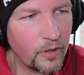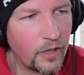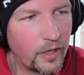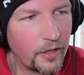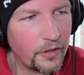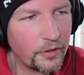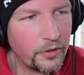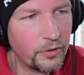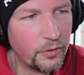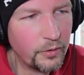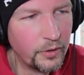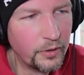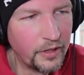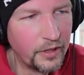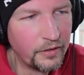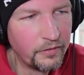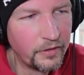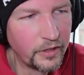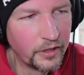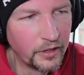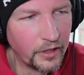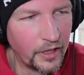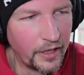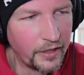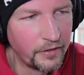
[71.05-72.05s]
are you
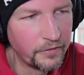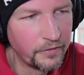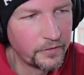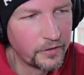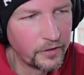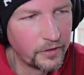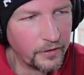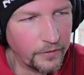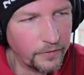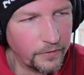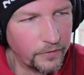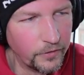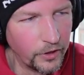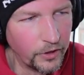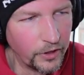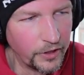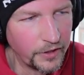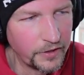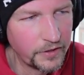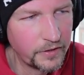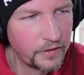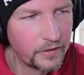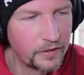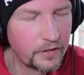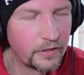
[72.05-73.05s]
living life to the
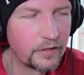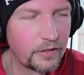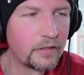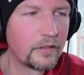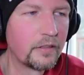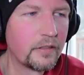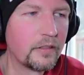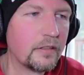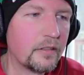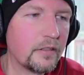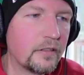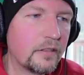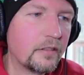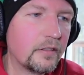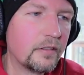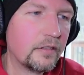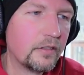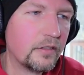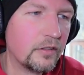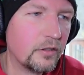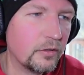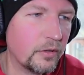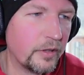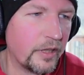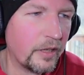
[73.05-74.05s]
fullest,
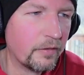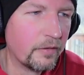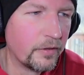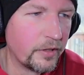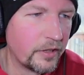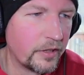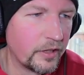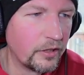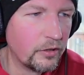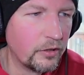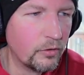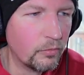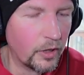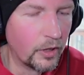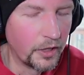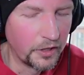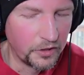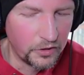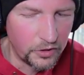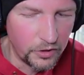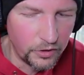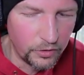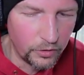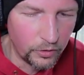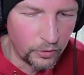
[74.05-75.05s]
doing everything you want to
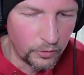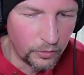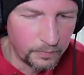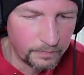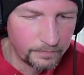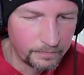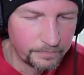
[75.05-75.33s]
do?